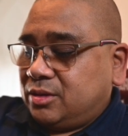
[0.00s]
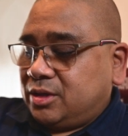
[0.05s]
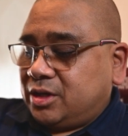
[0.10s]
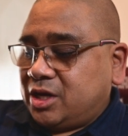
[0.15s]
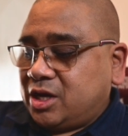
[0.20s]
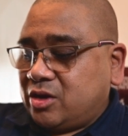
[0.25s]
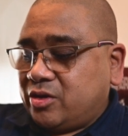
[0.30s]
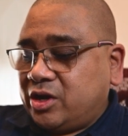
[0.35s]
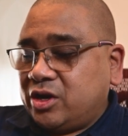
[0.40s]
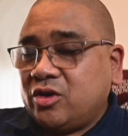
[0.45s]

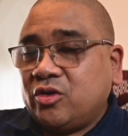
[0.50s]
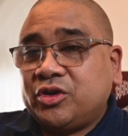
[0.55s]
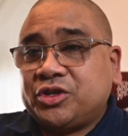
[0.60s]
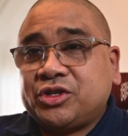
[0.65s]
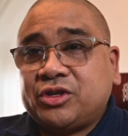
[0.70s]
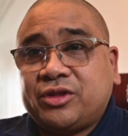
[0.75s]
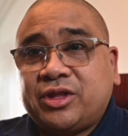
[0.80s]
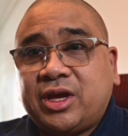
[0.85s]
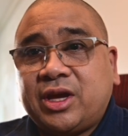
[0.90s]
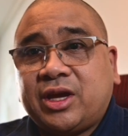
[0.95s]
Now I know what
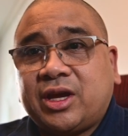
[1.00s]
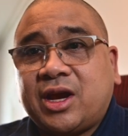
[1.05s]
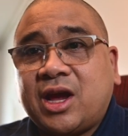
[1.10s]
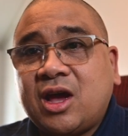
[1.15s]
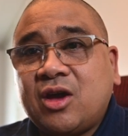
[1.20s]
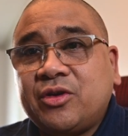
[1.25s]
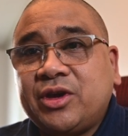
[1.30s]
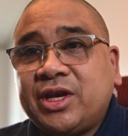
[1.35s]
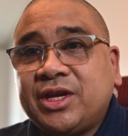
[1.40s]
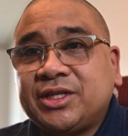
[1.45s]
you're thinking.
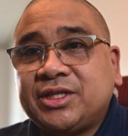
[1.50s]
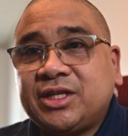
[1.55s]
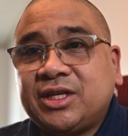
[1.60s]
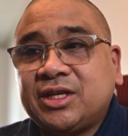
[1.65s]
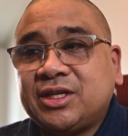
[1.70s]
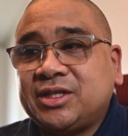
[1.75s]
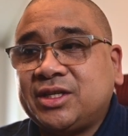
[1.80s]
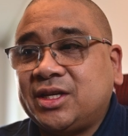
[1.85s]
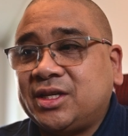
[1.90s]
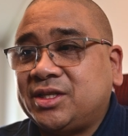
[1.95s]
How easy
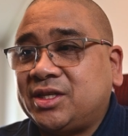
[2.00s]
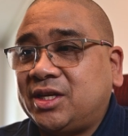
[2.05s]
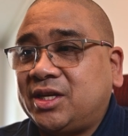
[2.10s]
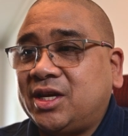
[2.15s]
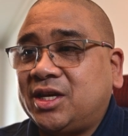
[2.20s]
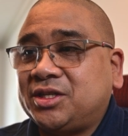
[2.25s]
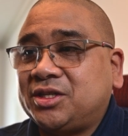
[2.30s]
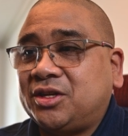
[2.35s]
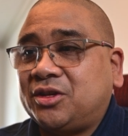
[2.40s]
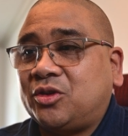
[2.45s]
is it to
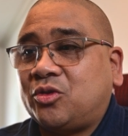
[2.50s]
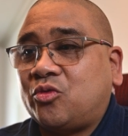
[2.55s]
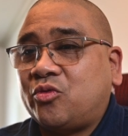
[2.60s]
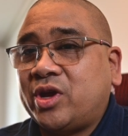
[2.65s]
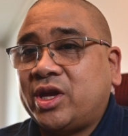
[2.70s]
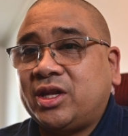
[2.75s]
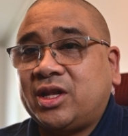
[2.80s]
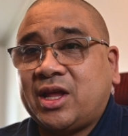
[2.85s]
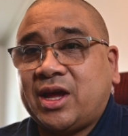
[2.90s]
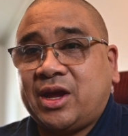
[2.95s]
get to the
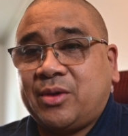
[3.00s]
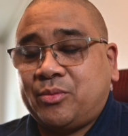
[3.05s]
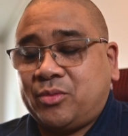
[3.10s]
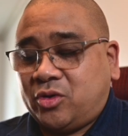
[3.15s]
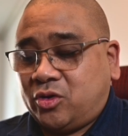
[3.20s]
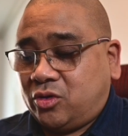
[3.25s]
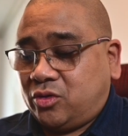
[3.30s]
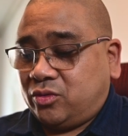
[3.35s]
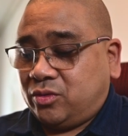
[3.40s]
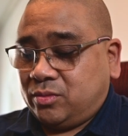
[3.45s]
red light
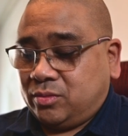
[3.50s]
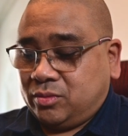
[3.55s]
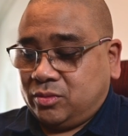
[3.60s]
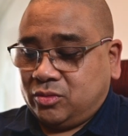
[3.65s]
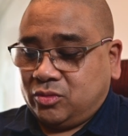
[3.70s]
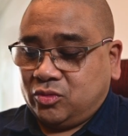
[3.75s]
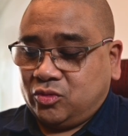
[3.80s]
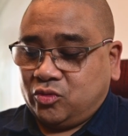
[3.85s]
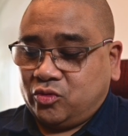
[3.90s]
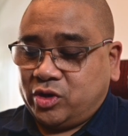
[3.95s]
mode?
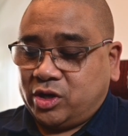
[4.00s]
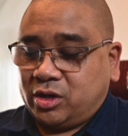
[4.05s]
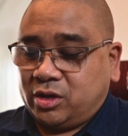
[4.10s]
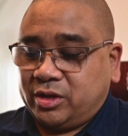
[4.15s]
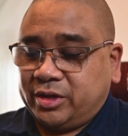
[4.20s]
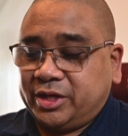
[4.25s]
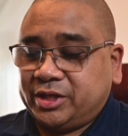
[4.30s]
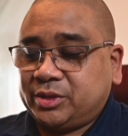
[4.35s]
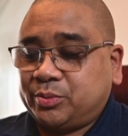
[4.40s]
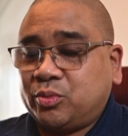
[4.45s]

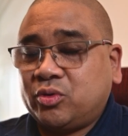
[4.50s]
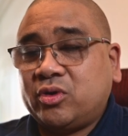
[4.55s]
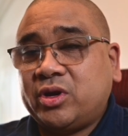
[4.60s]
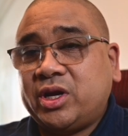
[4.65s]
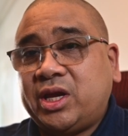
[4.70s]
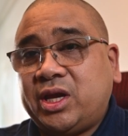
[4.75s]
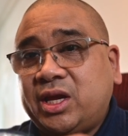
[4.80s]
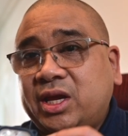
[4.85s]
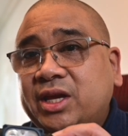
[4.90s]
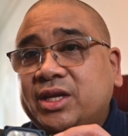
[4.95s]
Well, it's
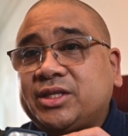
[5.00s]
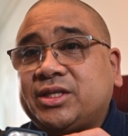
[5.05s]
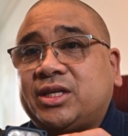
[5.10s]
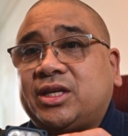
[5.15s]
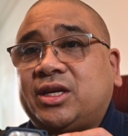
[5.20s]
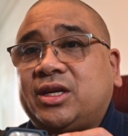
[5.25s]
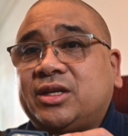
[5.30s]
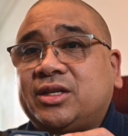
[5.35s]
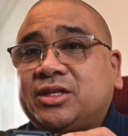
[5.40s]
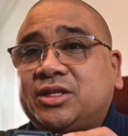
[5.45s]
pretty
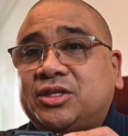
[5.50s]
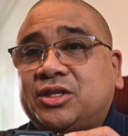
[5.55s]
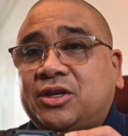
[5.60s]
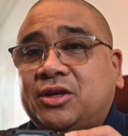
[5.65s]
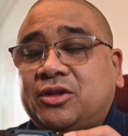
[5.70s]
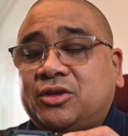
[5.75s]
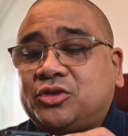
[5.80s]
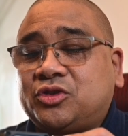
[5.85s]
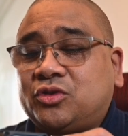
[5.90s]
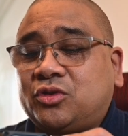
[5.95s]
easy to tell
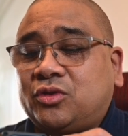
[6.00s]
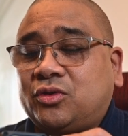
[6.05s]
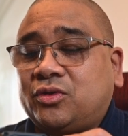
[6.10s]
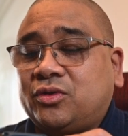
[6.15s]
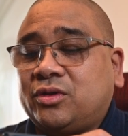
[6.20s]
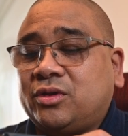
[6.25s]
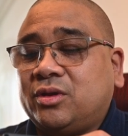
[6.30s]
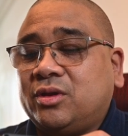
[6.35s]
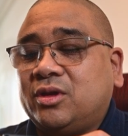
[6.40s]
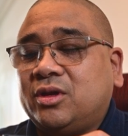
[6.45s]
you the
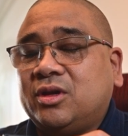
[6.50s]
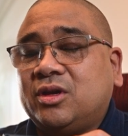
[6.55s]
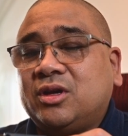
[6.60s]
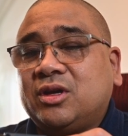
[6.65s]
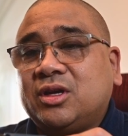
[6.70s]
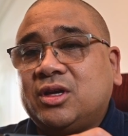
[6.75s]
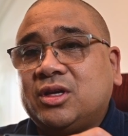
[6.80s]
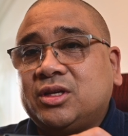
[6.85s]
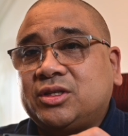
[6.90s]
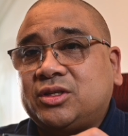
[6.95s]
truth.
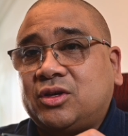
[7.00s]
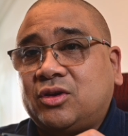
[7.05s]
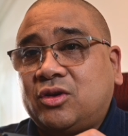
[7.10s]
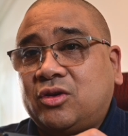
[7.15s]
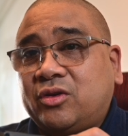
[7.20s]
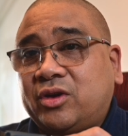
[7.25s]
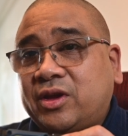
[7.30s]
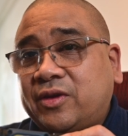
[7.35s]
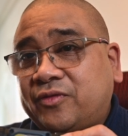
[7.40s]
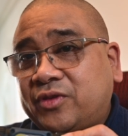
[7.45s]

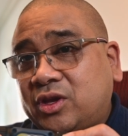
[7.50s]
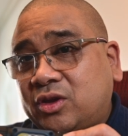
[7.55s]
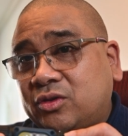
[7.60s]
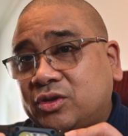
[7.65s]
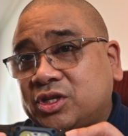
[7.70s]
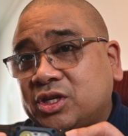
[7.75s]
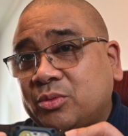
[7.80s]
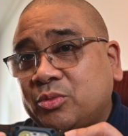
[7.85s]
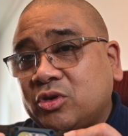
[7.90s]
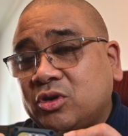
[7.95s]
So if you
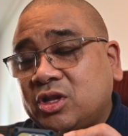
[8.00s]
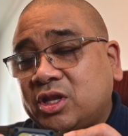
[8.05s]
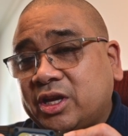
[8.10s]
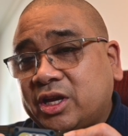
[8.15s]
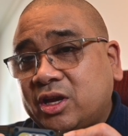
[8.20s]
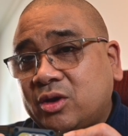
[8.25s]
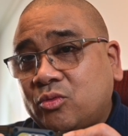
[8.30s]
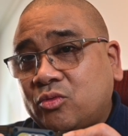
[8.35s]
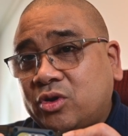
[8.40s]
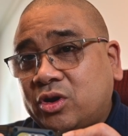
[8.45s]
double
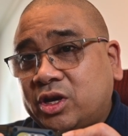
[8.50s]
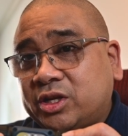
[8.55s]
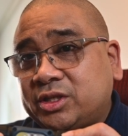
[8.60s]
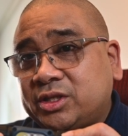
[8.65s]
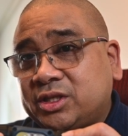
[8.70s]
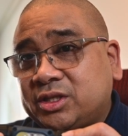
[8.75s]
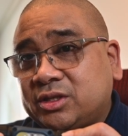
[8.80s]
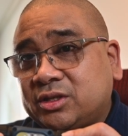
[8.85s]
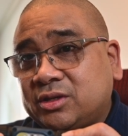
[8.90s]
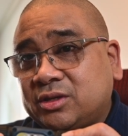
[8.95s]
click it
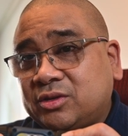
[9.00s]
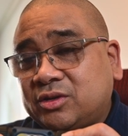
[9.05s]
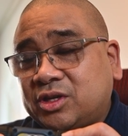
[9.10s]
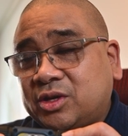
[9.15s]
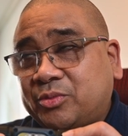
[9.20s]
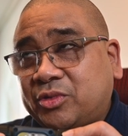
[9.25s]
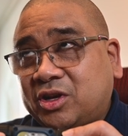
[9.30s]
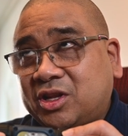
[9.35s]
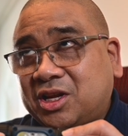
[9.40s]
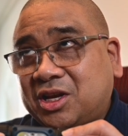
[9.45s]
once,
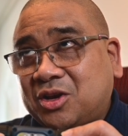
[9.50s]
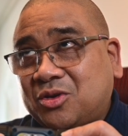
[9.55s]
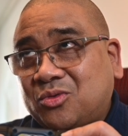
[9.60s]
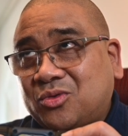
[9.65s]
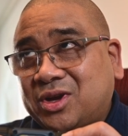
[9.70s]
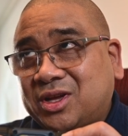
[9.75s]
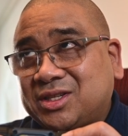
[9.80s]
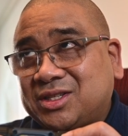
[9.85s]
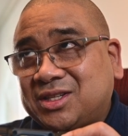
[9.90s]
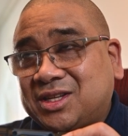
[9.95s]
double click it
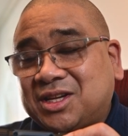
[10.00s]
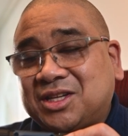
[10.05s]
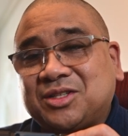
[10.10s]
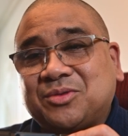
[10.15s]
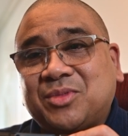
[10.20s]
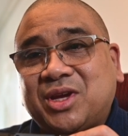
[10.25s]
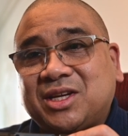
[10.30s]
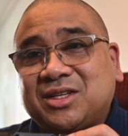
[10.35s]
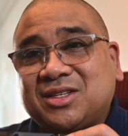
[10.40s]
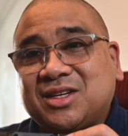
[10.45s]
once,
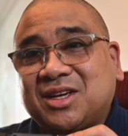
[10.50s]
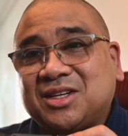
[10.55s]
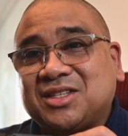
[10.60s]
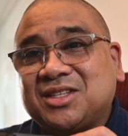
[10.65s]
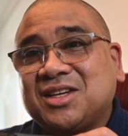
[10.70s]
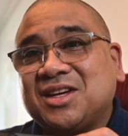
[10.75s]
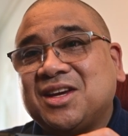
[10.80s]
doesn't make sense.